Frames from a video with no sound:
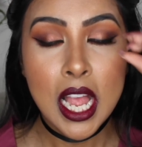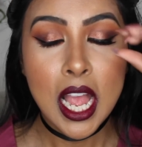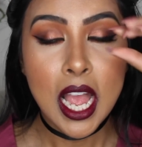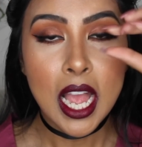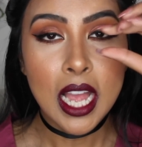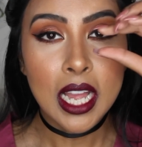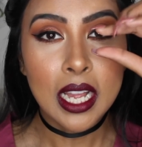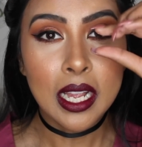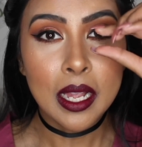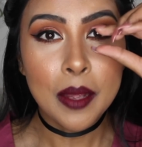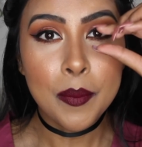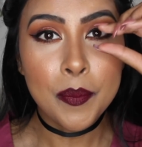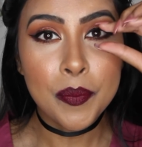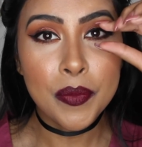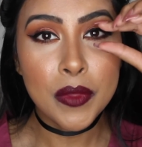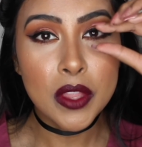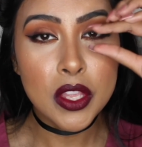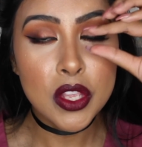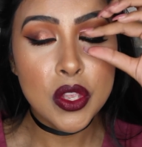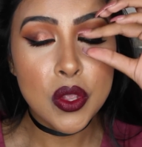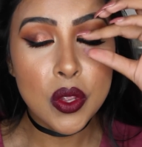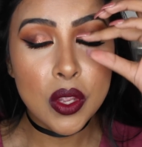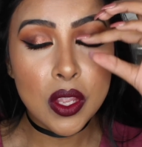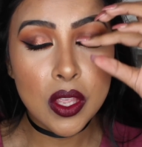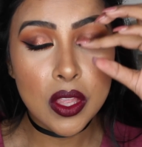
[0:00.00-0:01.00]

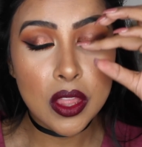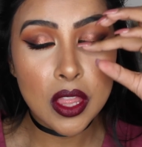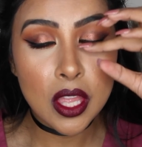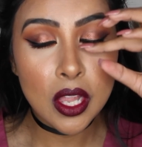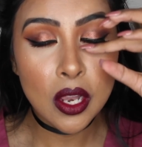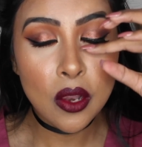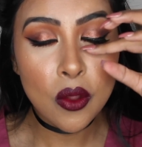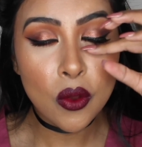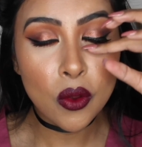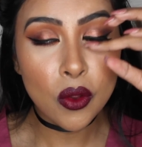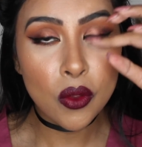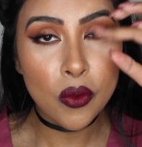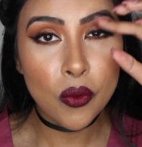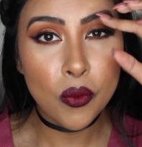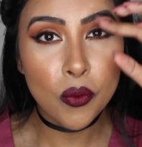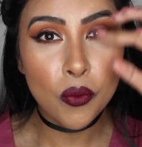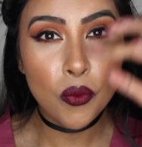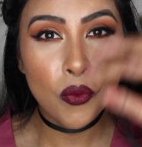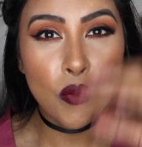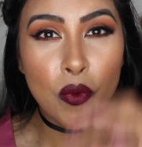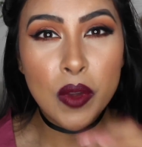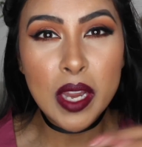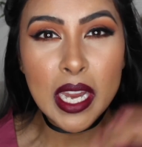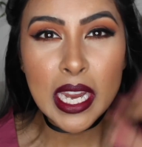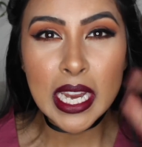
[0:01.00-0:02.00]
they look
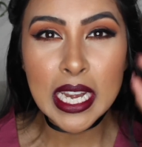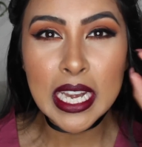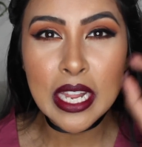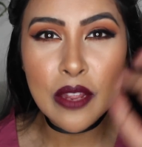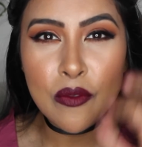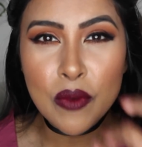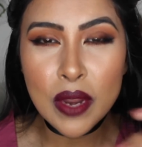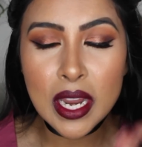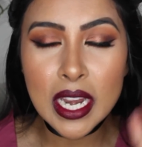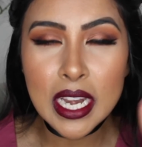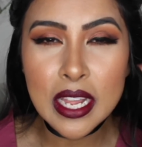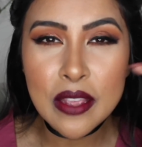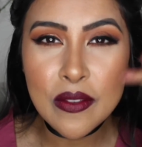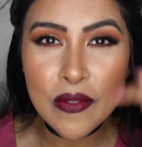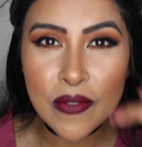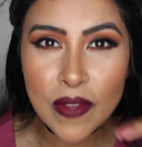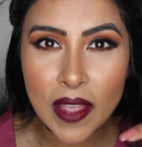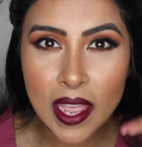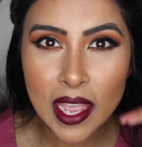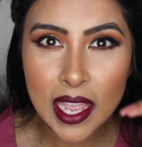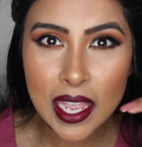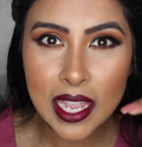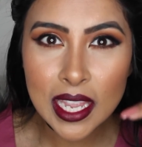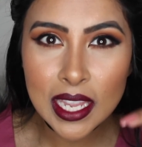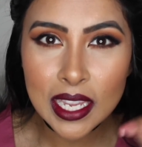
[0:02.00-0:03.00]
really
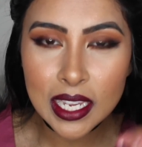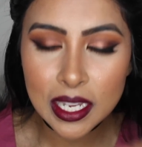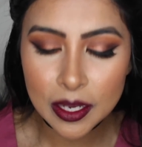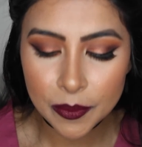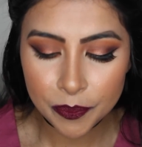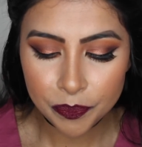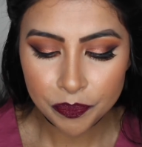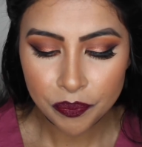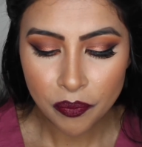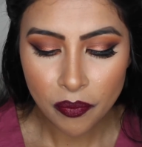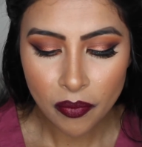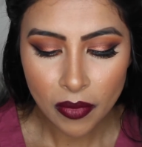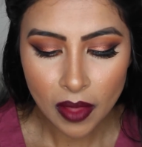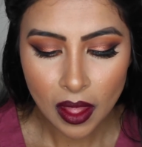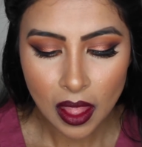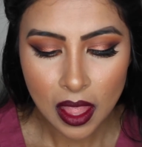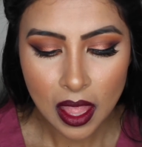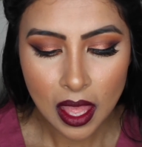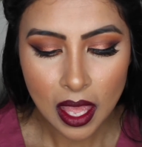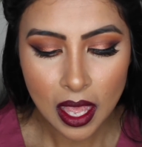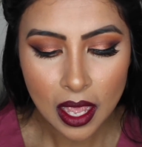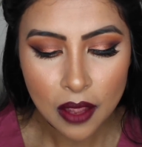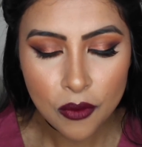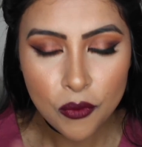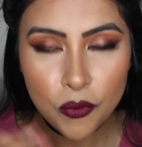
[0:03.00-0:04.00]
fake
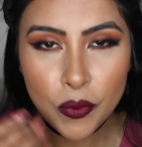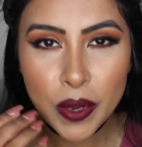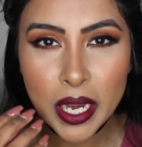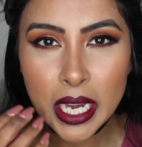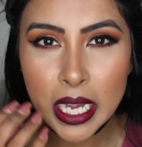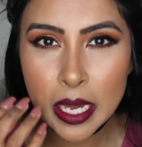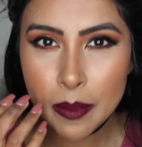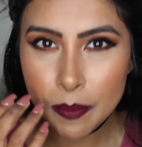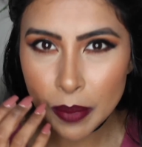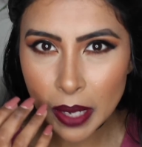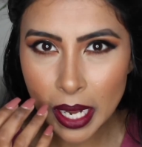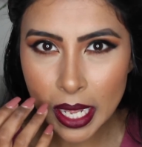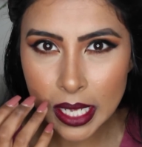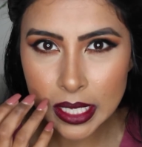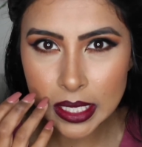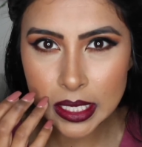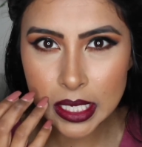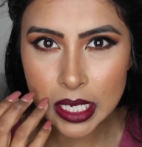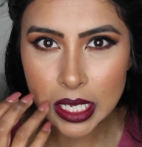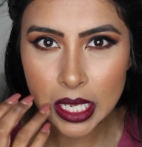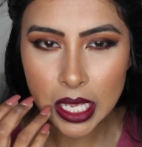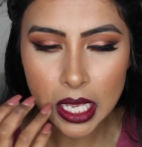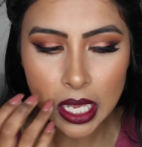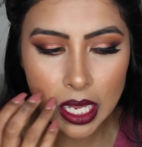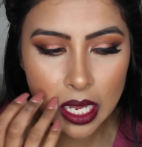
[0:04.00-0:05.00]
and really
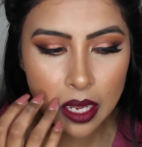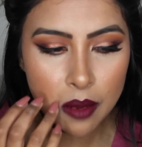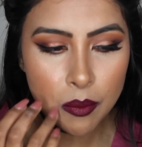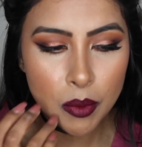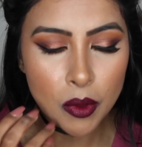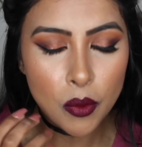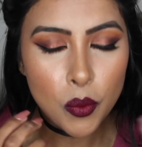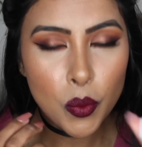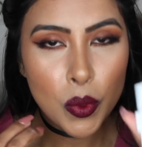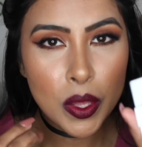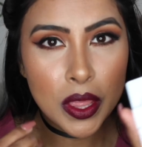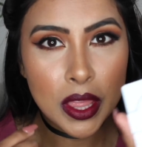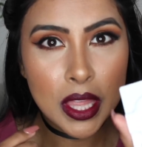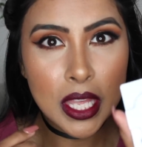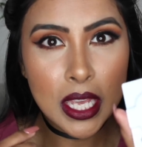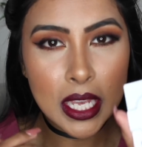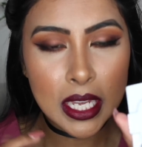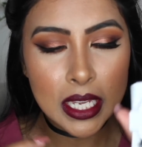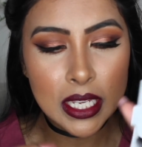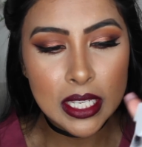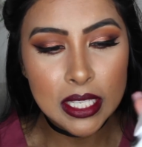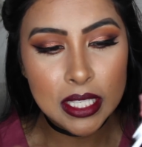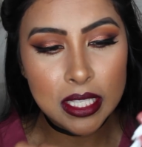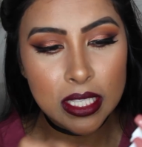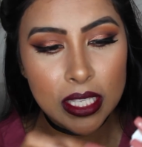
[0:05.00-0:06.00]
plasticky, but with
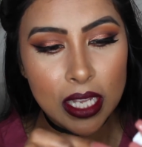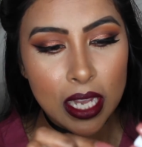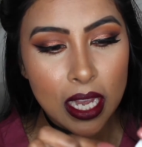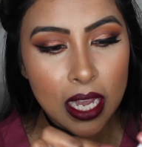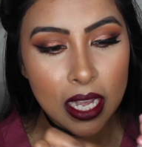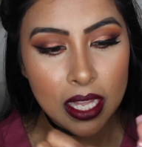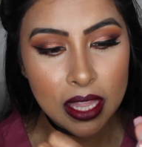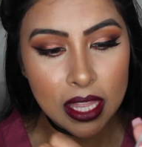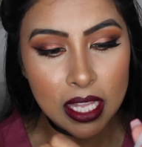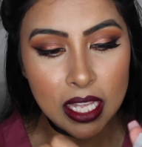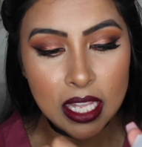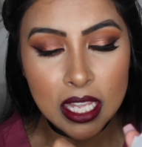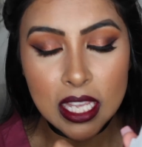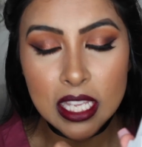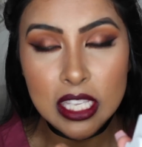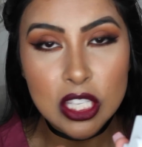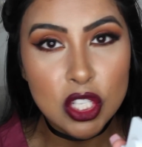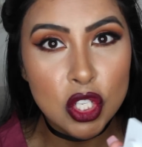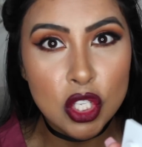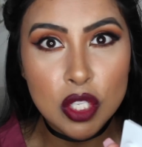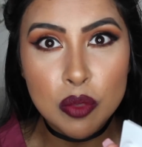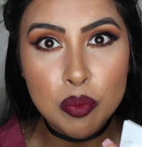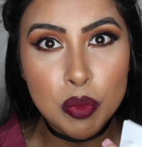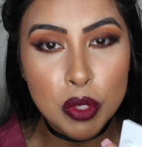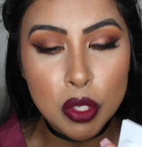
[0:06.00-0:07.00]
this I think it's
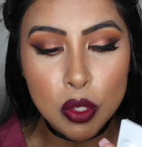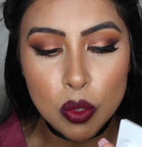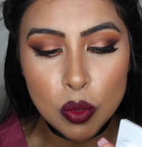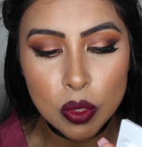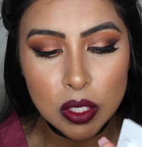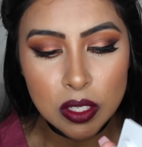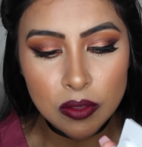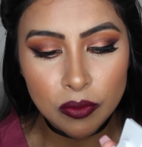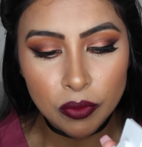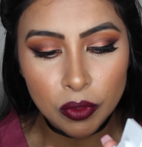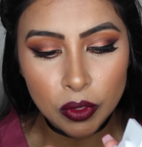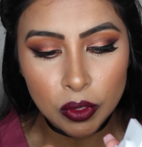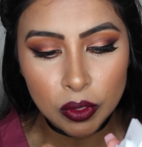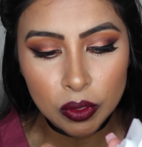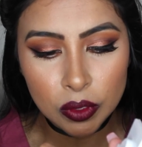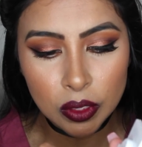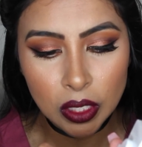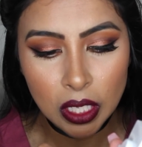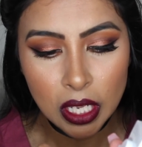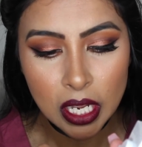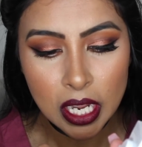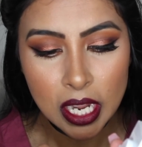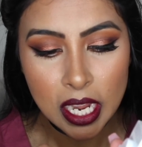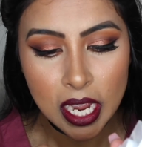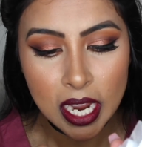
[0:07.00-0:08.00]
just beautiful,
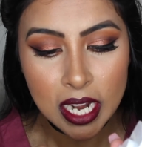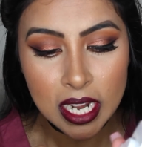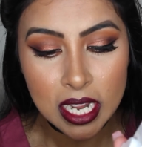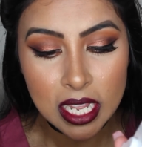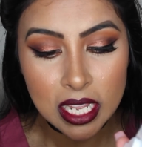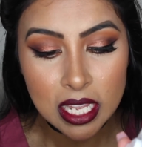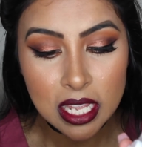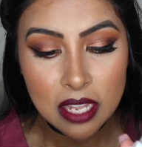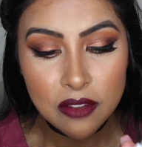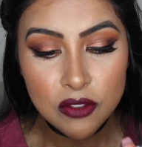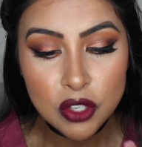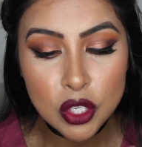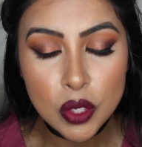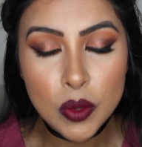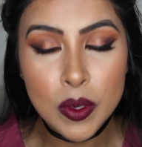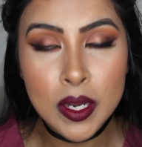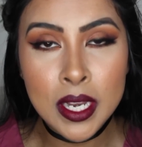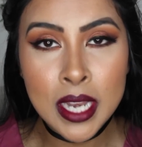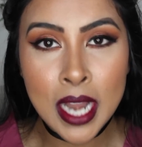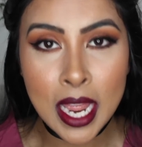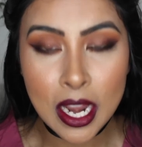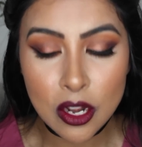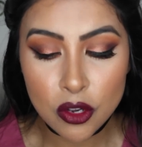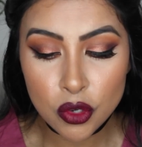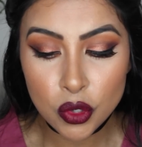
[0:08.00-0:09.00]
and it gives you a
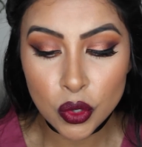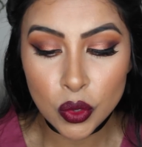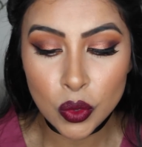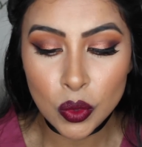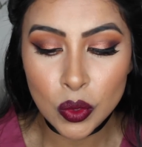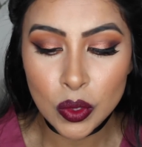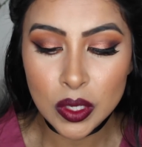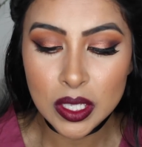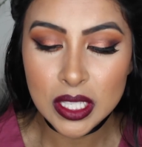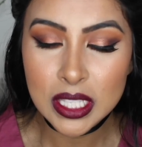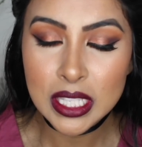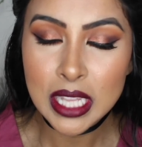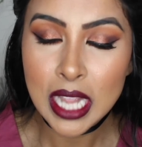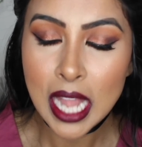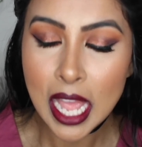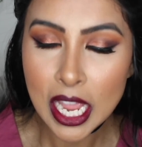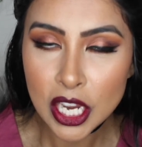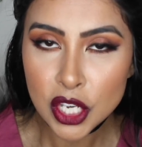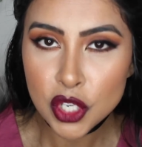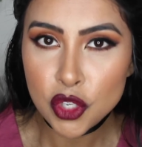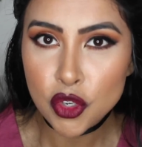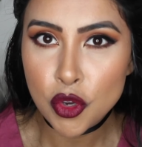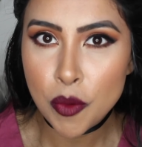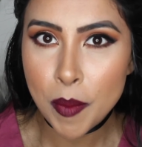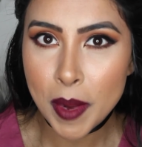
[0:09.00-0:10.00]
natural
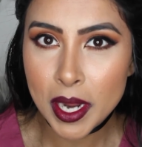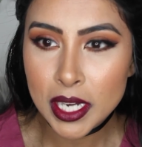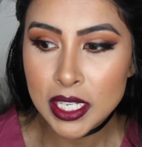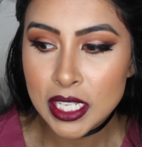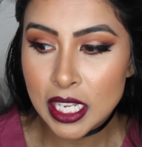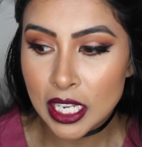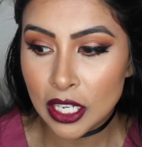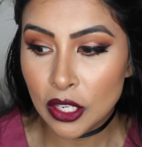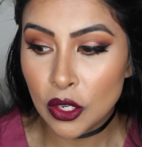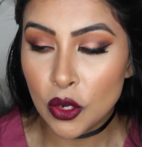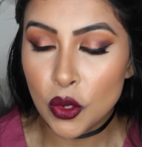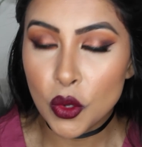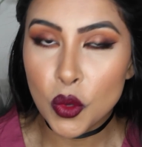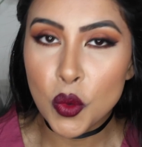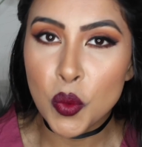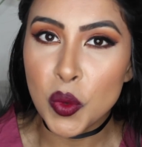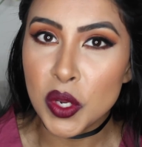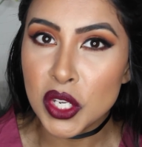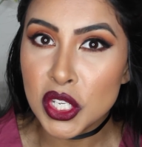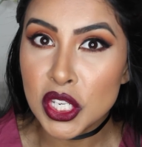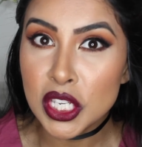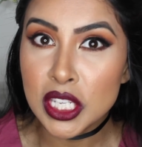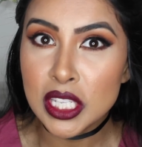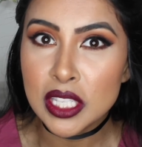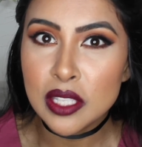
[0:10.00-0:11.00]
/ dramatic look,
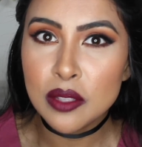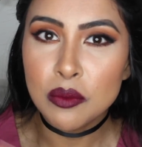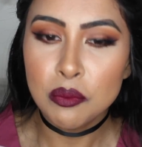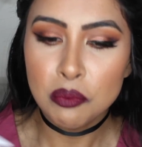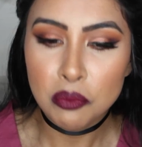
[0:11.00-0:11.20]
which is